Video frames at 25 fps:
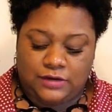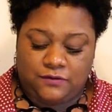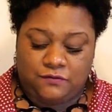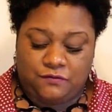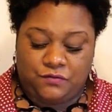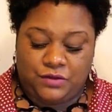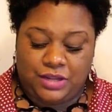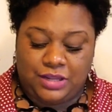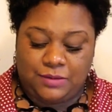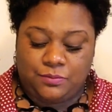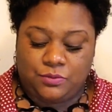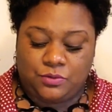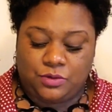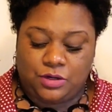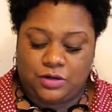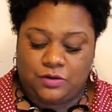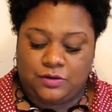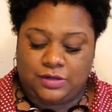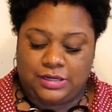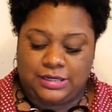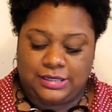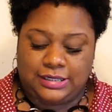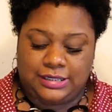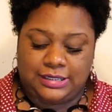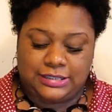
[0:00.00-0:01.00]
in
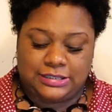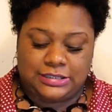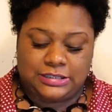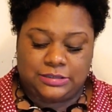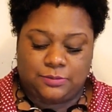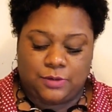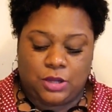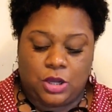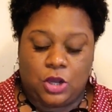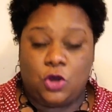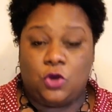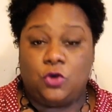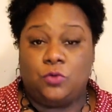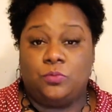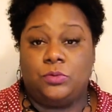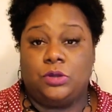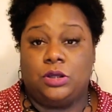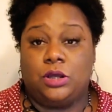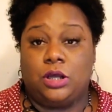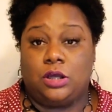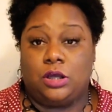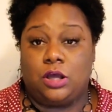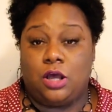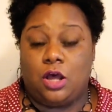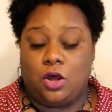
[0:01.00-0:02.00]
February and get some
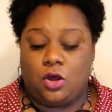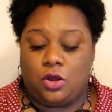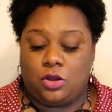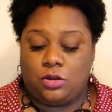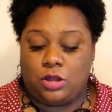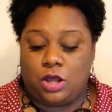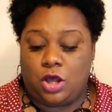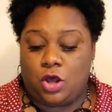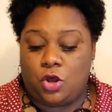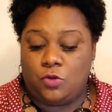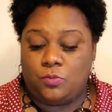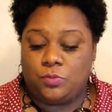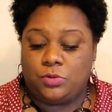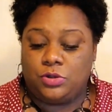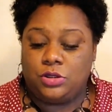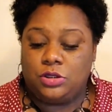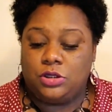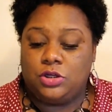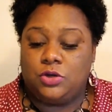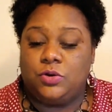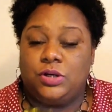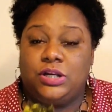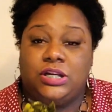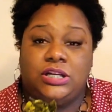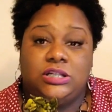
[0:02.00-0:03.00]
home
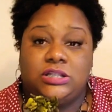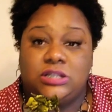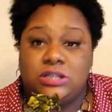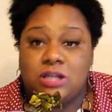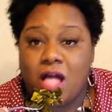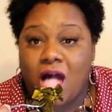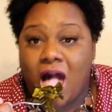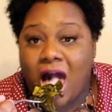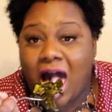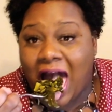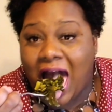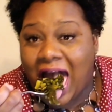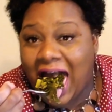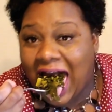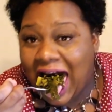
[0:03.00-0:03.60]
cooked greens,